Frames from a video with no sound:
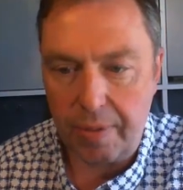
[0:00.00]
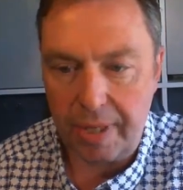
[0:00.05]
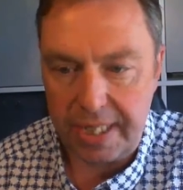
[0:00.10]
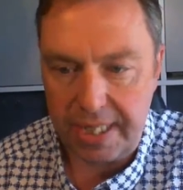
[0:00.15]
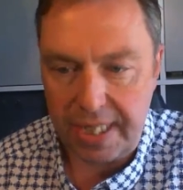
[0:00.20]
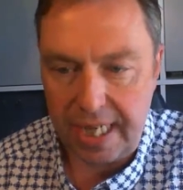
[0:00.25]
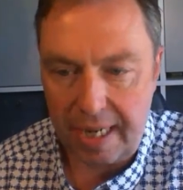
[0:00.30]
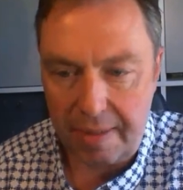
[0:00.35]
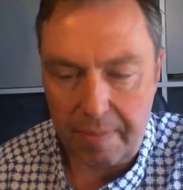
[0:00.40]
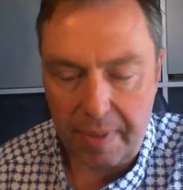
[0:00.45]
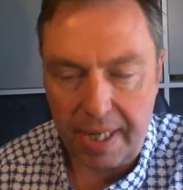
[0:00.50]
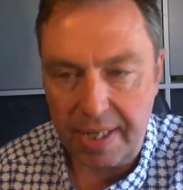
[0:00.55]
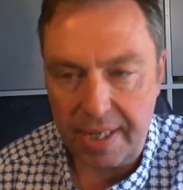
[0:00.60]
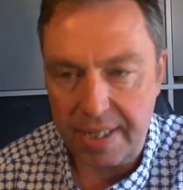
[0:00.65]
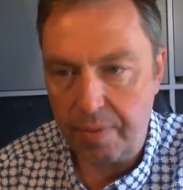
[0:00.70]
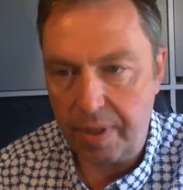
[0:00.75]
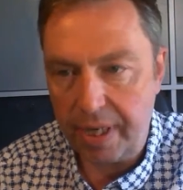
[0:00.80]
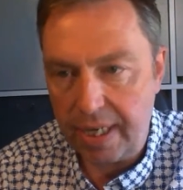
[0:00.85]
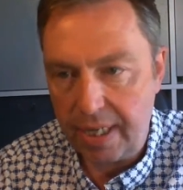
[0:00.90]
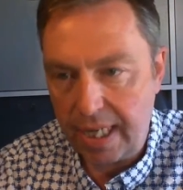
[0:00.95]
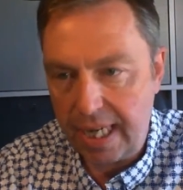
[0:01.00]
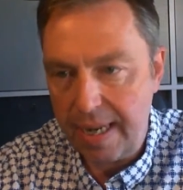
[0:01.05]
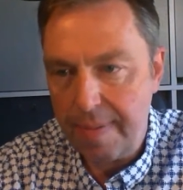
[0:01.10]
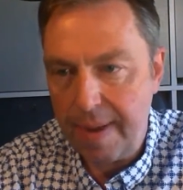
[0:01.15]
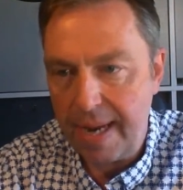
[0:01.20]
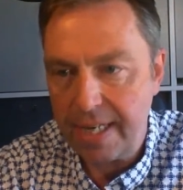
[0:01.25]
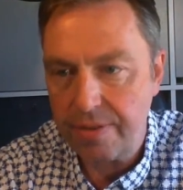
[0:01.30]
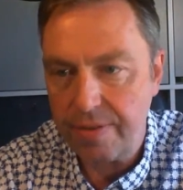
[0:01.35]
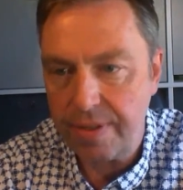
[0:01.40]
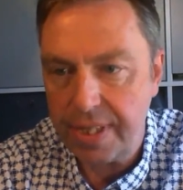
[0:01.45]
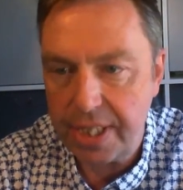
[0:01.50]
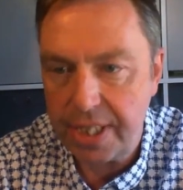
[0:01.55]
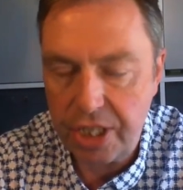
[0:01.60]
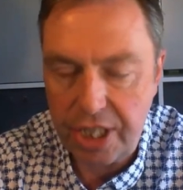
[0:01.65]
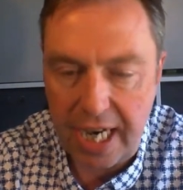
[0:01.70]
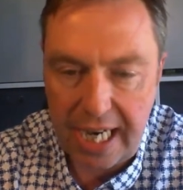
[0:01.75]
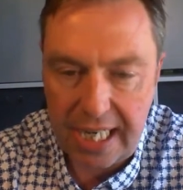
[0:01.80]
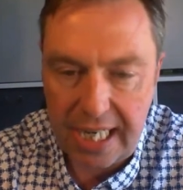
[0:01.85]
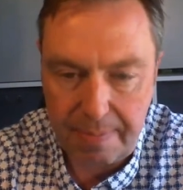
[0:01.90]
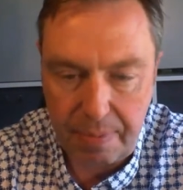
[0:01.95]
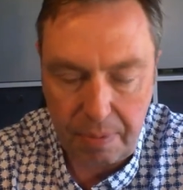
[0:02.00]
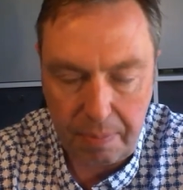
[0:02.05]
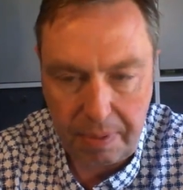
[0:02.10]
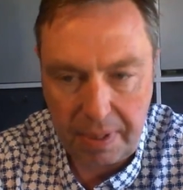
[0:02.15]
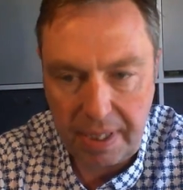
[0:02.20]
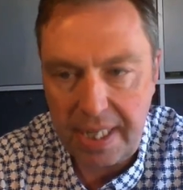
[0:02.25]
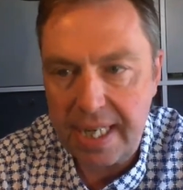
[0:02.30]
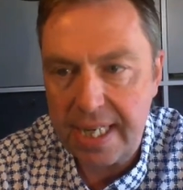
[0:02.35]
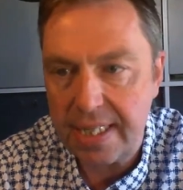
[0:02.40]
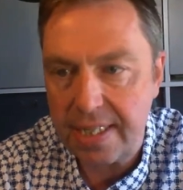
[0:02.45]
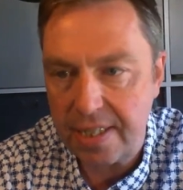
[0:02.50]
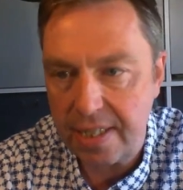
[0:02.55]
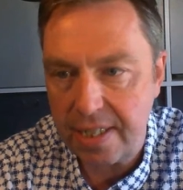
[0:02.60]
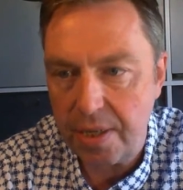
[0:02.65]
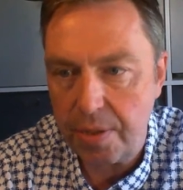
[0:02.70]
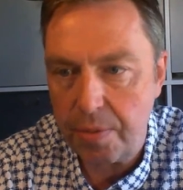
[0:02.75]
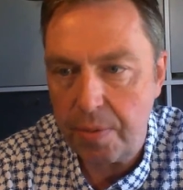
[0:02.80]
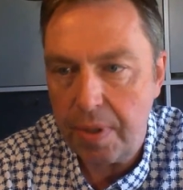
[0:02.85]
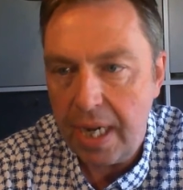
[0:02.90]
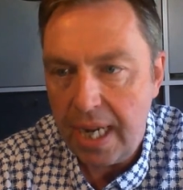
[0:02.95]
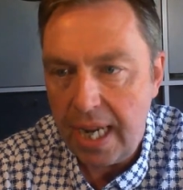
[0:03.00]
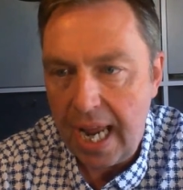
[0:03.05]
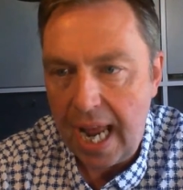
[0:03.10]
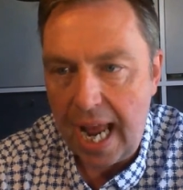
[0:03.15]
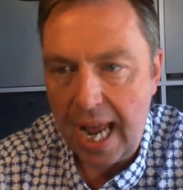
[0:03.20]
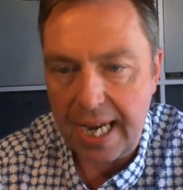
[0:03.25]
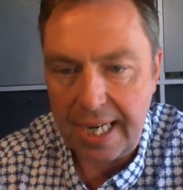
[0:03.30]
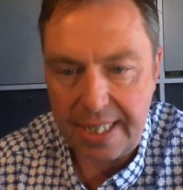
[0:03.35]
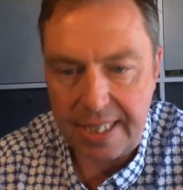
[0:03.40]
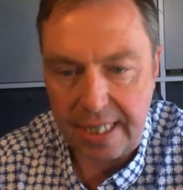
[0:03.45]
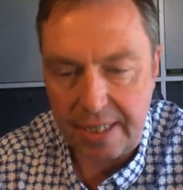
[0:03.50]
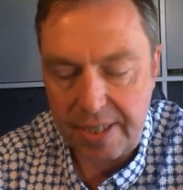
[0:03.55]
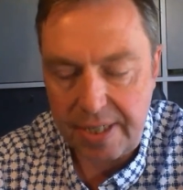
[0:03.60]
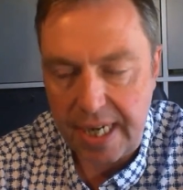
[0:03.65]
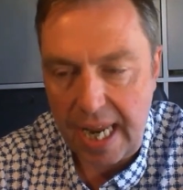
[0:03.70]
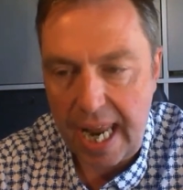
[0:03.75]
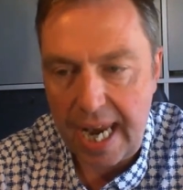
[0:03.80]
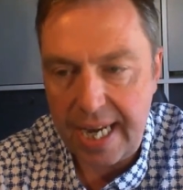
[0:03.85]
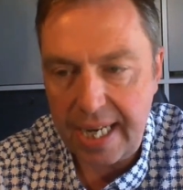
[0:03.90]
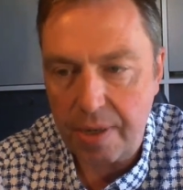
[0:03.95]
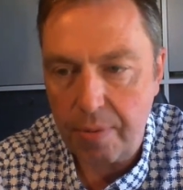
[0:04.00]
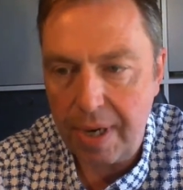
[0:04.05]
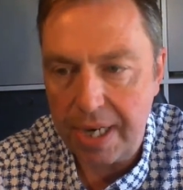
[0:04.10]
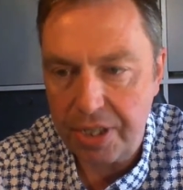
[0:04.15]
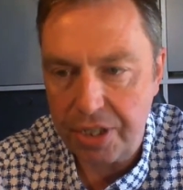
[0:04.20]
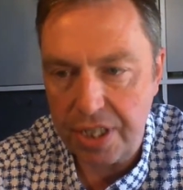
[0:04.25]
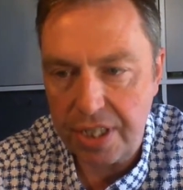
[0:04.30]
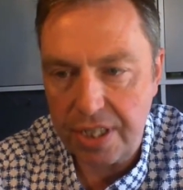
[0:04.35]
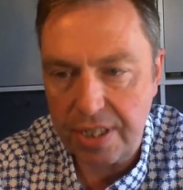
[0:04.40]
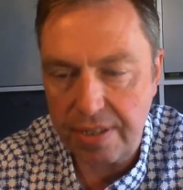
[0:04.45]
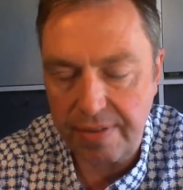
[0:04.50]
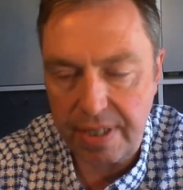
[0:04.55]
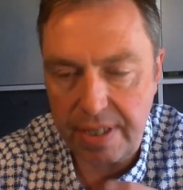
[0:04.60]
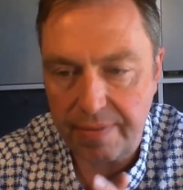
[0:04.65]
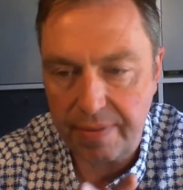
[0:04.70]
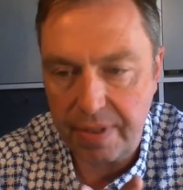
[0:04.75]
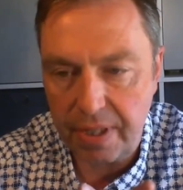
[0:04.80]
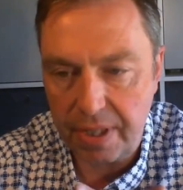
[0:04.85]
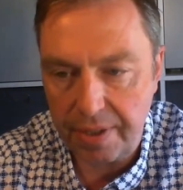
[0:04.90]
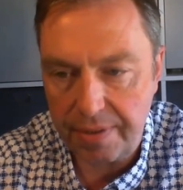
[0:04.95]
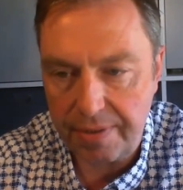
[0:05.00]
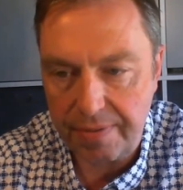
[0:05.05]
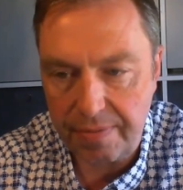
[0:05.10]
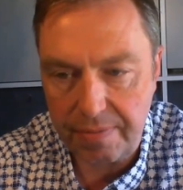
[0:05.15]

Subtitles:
sound bites. We're going to keep answering the chats, but please do answer any questions that you've got.